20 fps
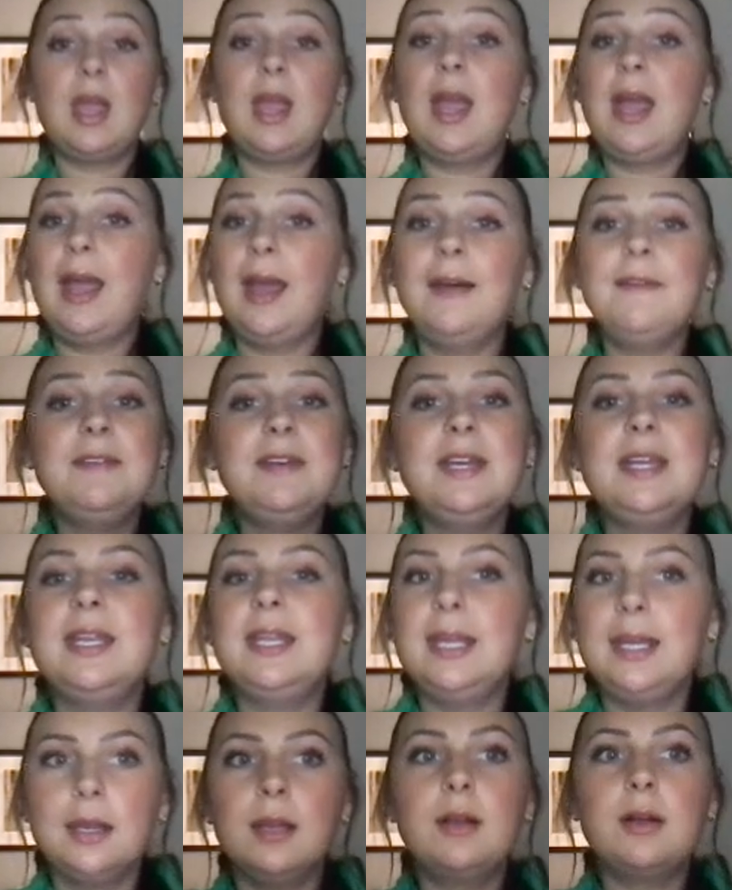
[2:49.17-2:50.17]
Having
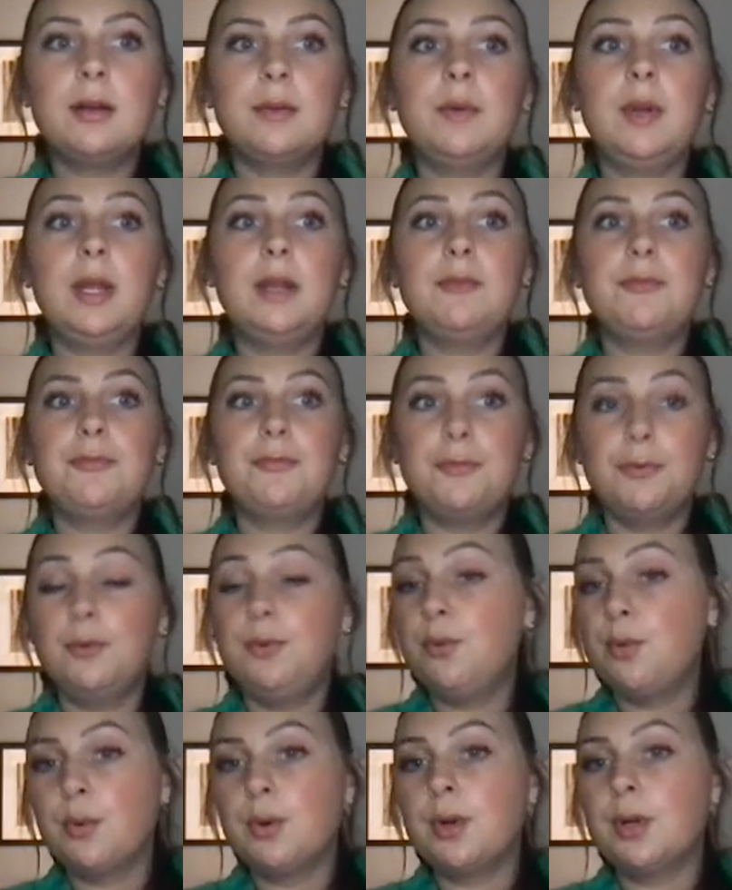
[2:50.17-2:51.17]
an incorrect
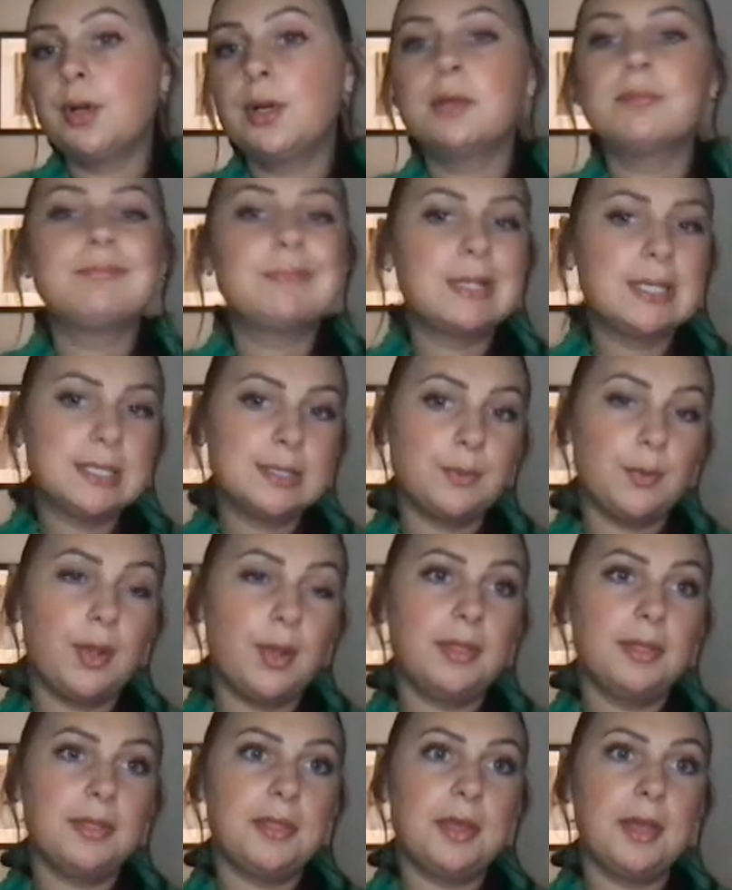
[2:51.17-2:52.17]
food order is
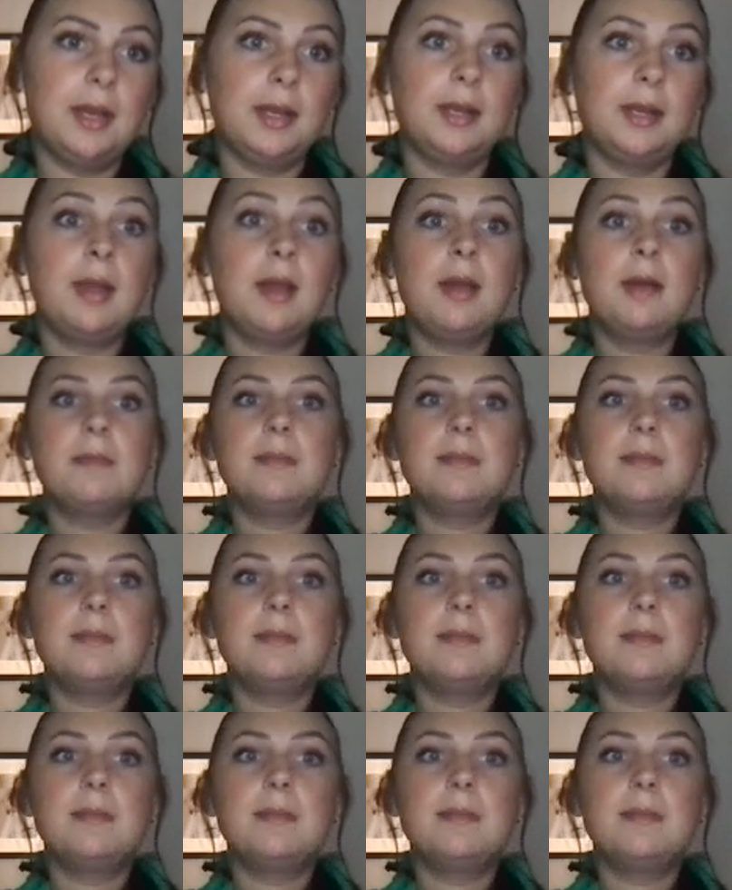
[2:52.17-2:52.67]
one thing.